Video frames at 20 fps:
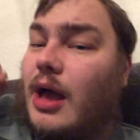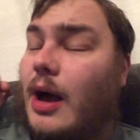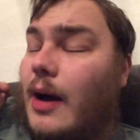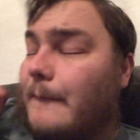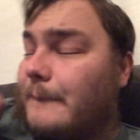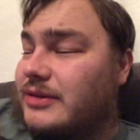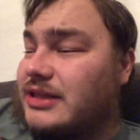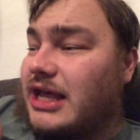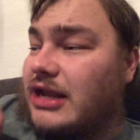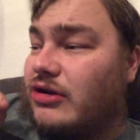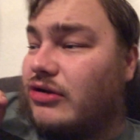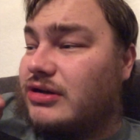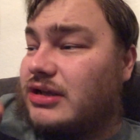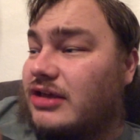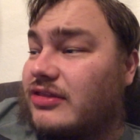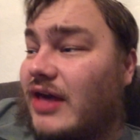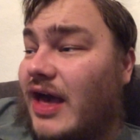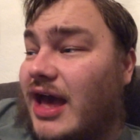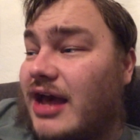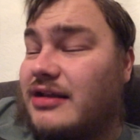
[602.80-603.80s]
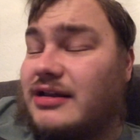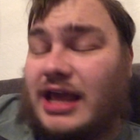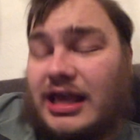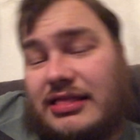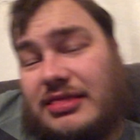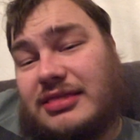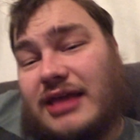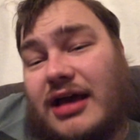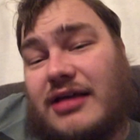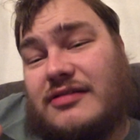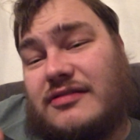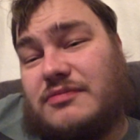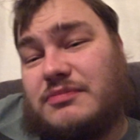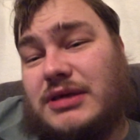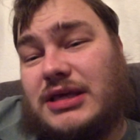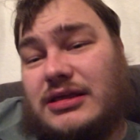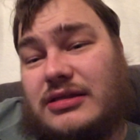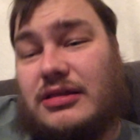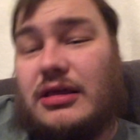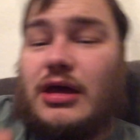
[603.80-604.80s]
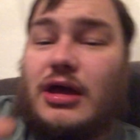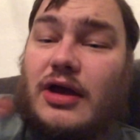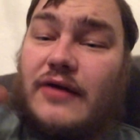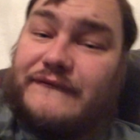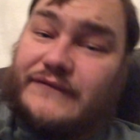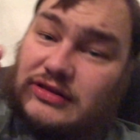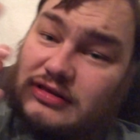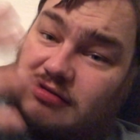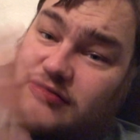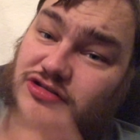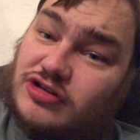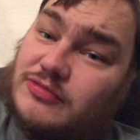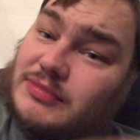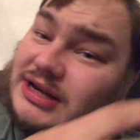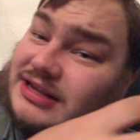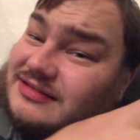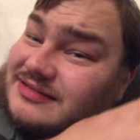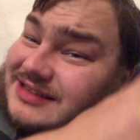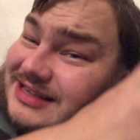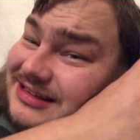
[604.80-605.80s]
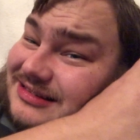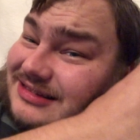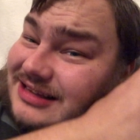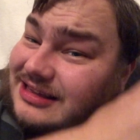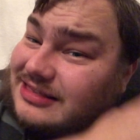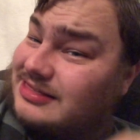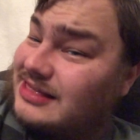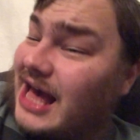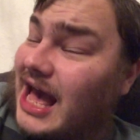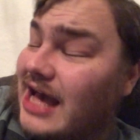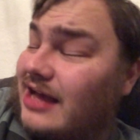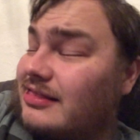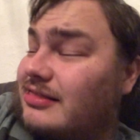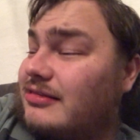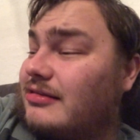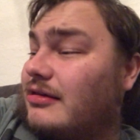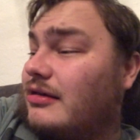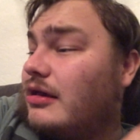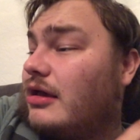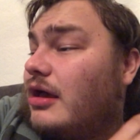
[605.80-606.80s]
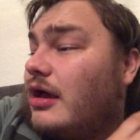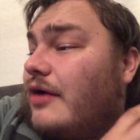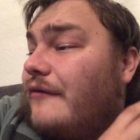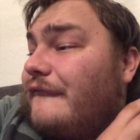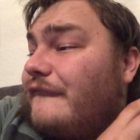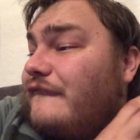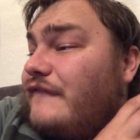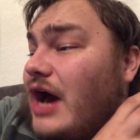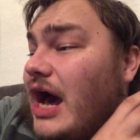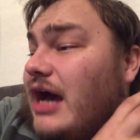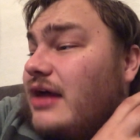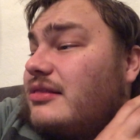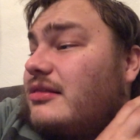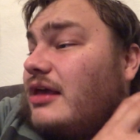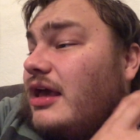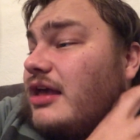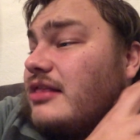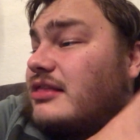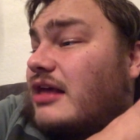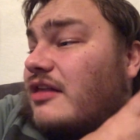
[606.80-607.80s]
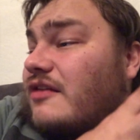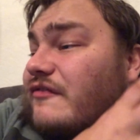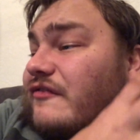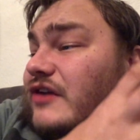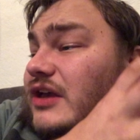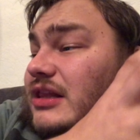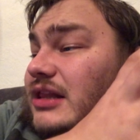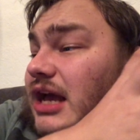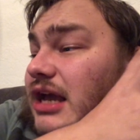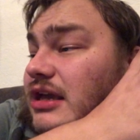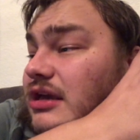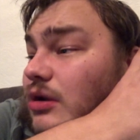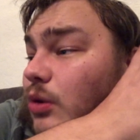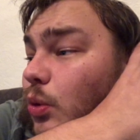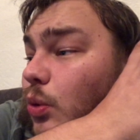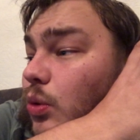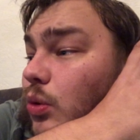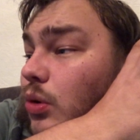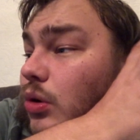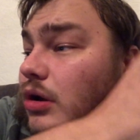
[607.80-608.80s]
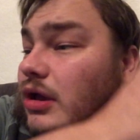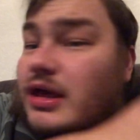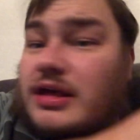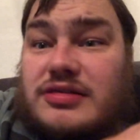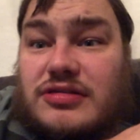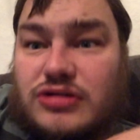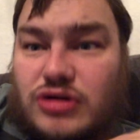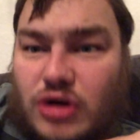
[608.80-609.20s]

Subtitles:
But then on the other hand, it does mean that there's so many scenes like that it does feel like it's an